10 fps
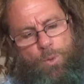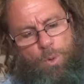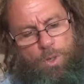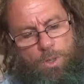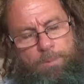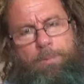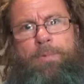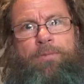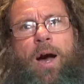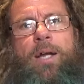you are going to be
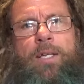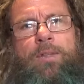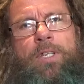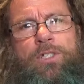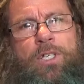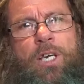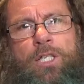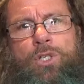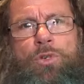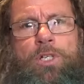finding this
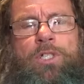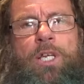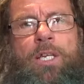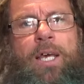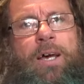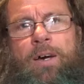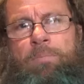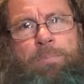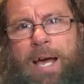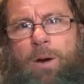interesting
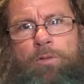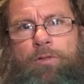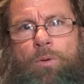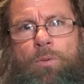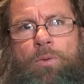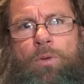and powerful.